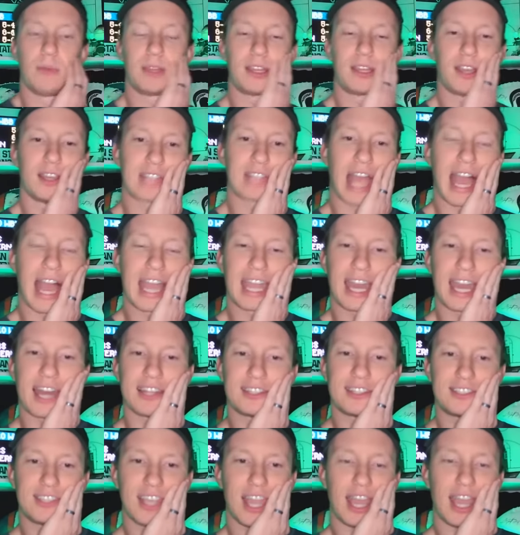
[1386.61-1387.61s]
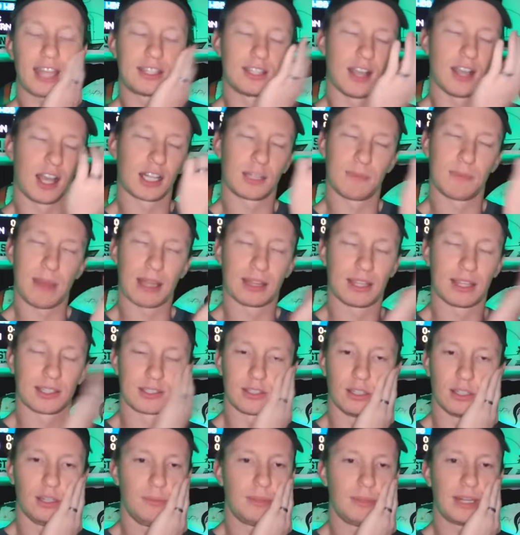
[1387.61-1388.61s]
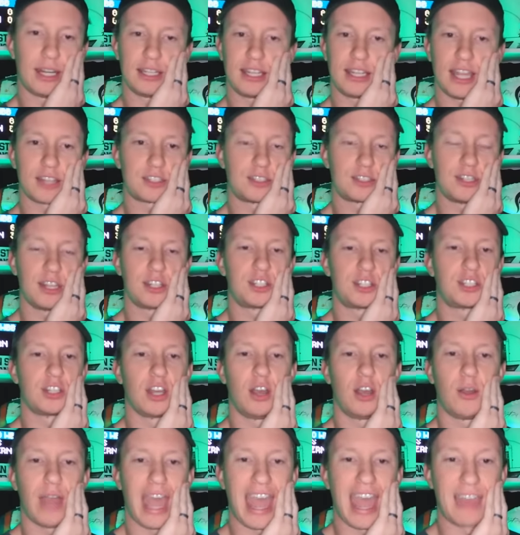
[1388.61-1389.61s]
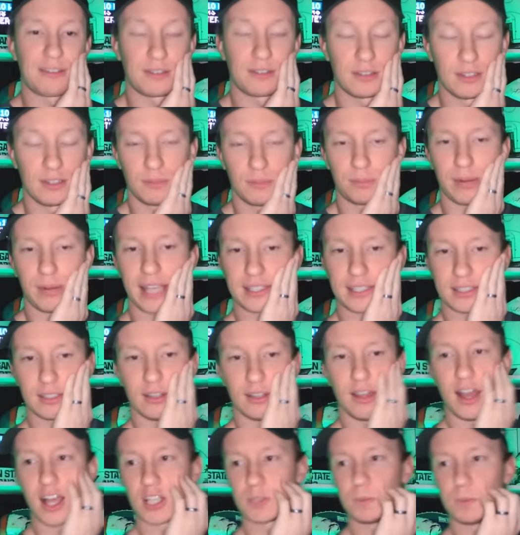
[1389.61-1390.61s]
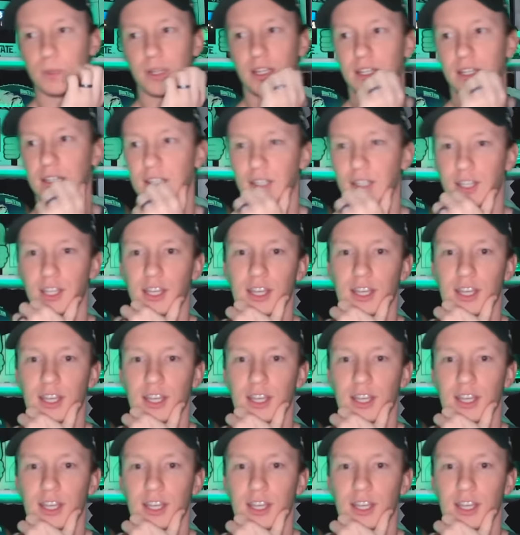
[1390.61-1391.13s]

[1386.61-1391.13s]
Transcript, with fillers: because I got to say, I talked about this a little bit on yesterday's show after the Nebraska loss, but